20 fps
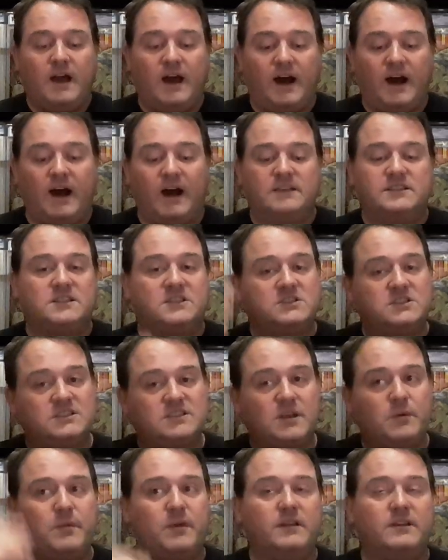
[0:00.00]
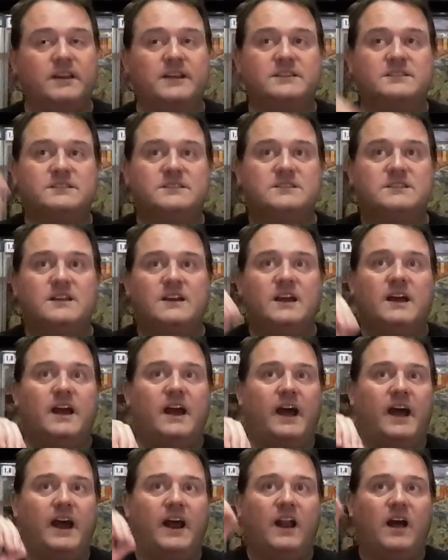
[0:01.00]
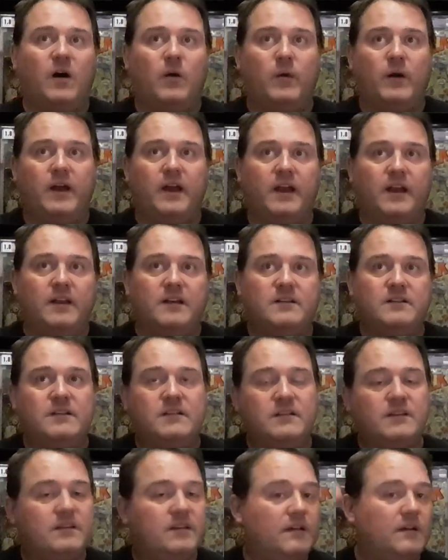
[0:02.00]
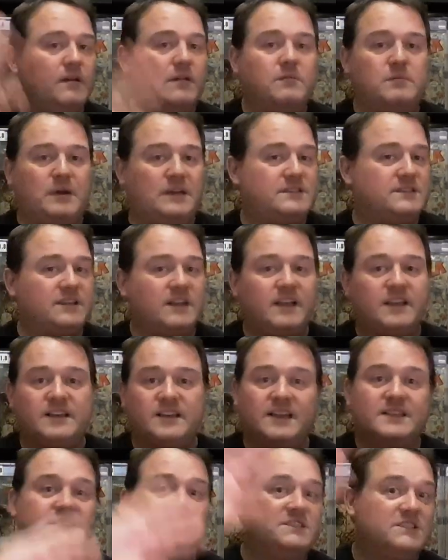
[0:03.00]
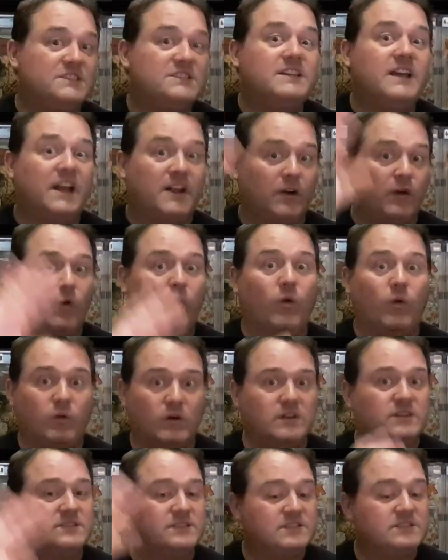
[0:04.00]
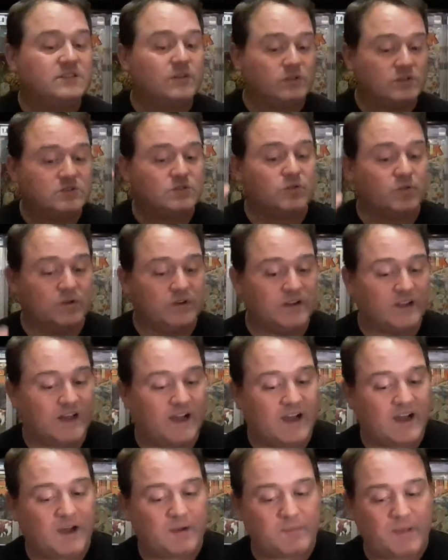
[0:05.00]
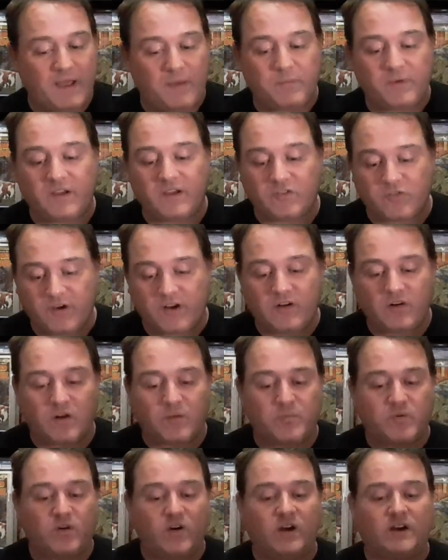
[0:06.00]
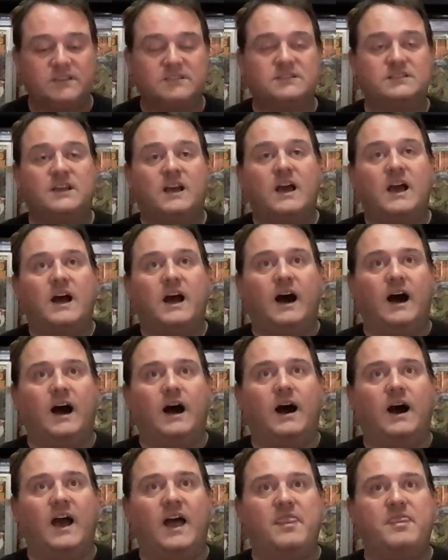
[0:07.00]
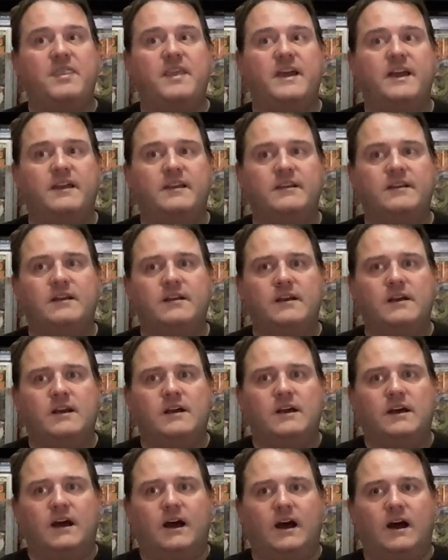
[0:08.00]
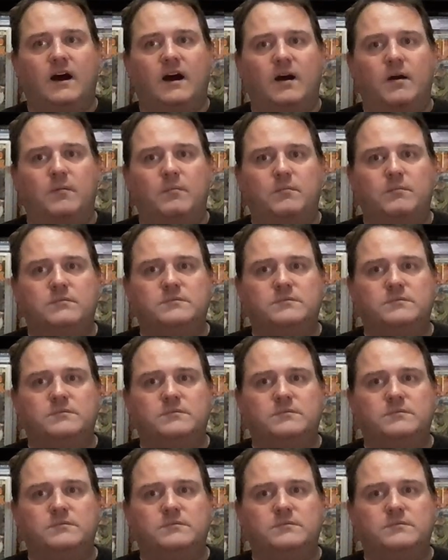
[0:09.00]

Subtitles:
And so she sent me a list, and I went, basically, let's just get it all because this looks good. And we agreed on a price, and then I